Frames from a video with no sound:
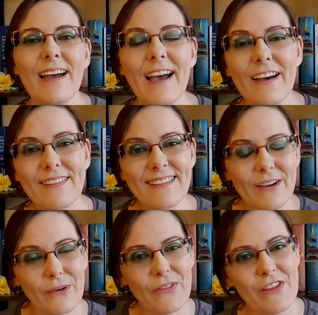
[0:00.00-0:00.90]

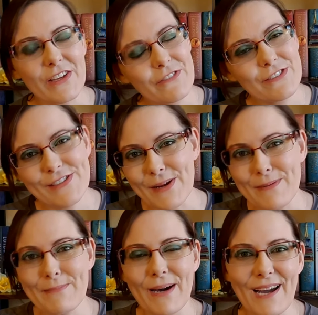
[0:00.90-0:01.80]
Hello, thank you for
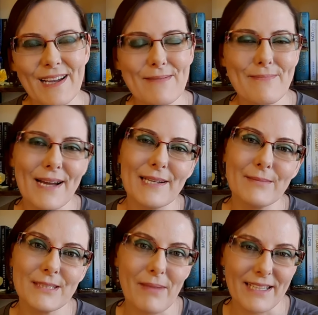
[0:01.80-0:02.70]
stopping by. My name
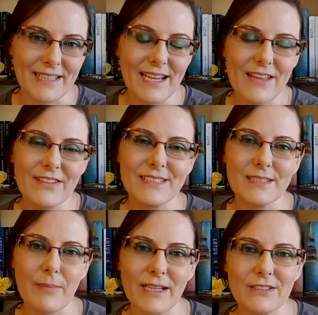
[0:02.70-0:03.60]
is Becky and this is
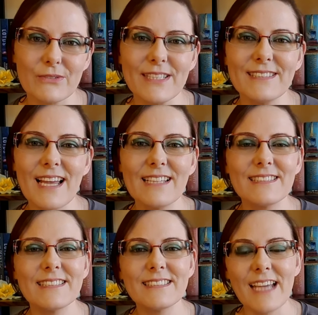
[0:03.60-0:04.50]
Bex Reads, and
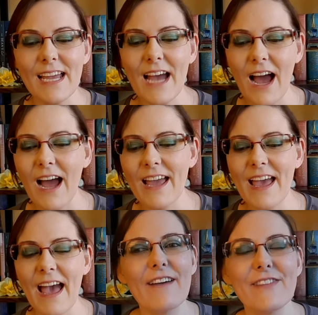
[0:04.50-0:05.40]
today I
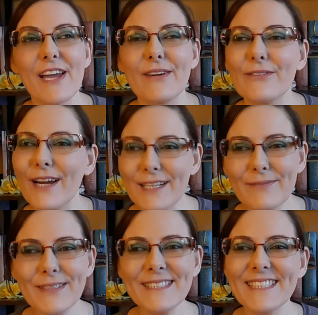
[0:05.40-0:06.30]
have a
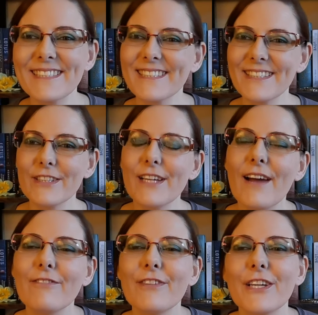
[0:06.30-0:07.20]
recommendation
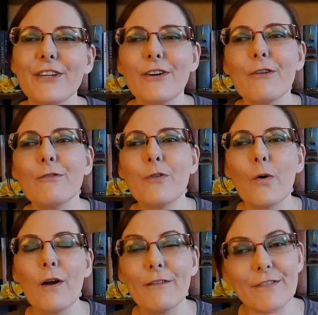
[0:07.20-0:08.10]
collab for you
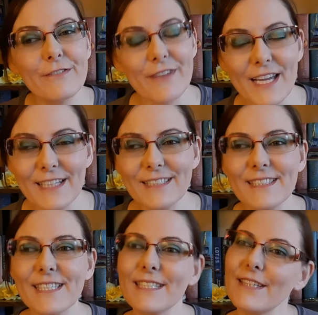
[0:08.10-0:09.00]
for
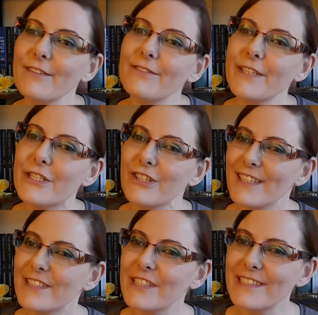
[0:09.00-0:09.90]
fantasies
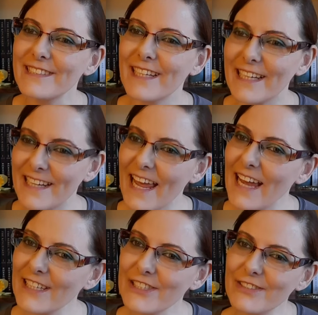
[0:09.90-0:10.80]
featuring just a
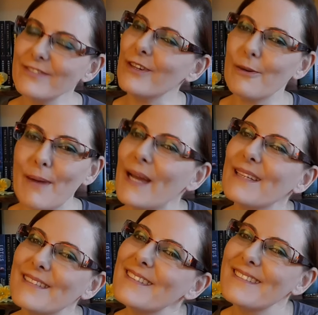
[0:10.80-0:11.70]
dash of
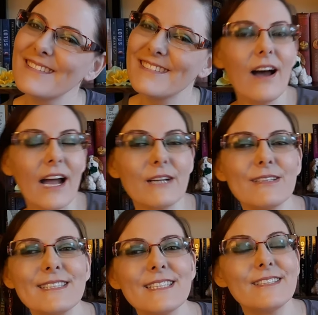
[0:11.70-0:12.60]
romance. I
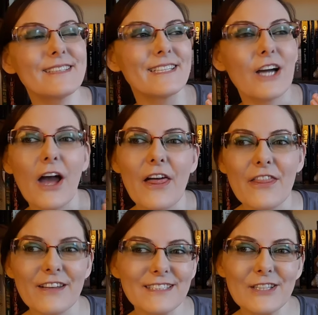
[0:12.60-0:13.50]
recently
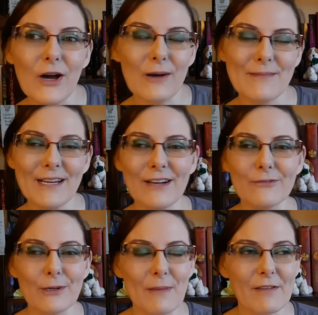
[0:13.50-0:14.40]
got this comment on
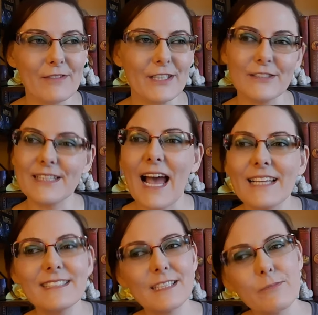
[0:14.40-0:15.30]
one of my videos
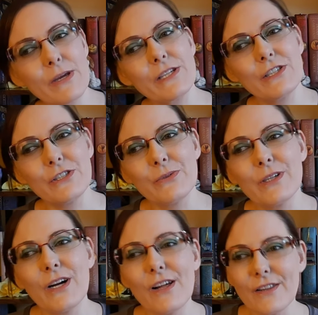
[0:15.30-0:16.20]
asking me to do
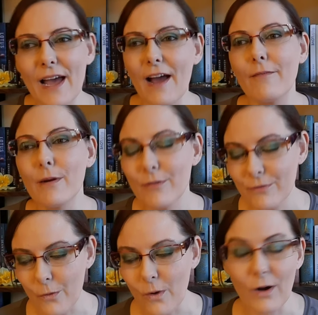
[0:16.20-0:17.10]
a collab
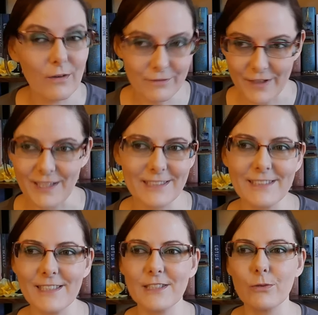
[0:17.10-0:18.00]
for
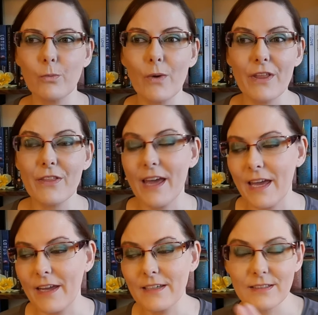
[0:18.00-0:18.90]
fantasies with
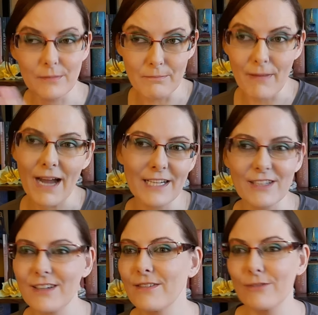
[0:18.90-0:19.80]
a
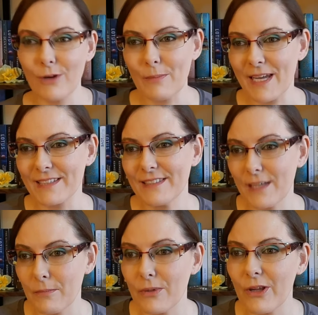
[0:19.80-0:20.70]
minor romance
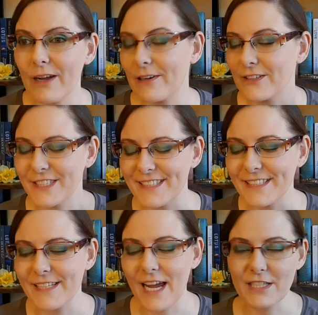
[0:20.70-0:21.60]
subplot or just a
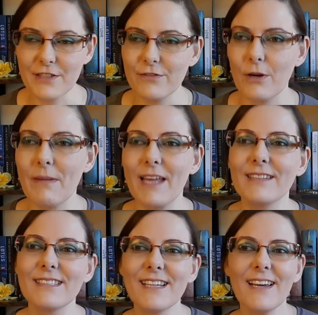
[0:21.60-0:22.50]
dash of
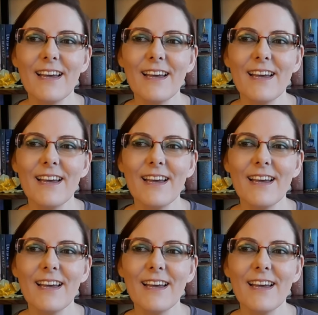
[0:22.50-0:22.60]
romance.